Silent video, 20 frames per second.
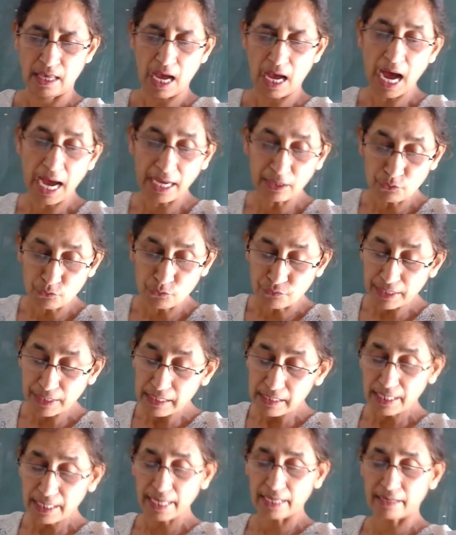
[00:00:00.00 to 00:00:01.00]
I
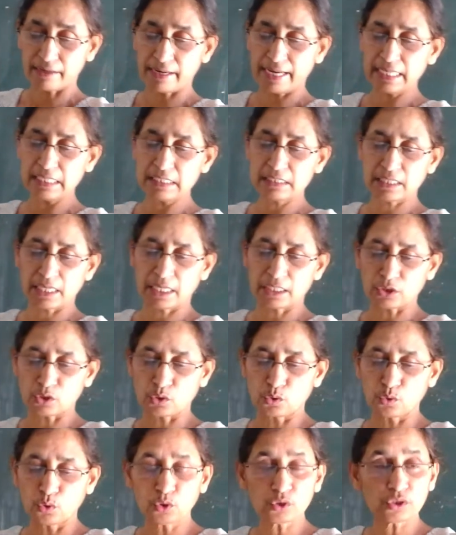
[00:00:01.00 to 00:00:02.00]
will arise
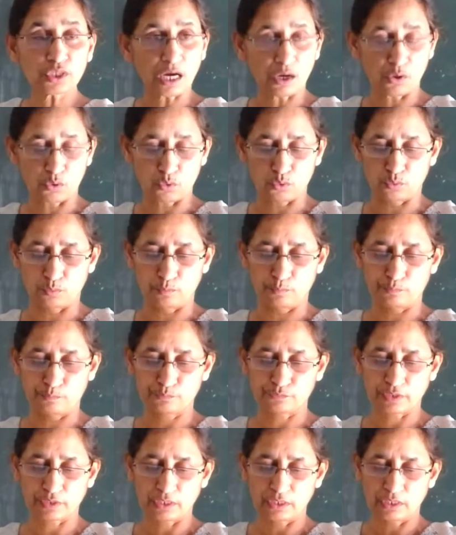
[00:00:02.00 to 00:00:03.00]
and go now,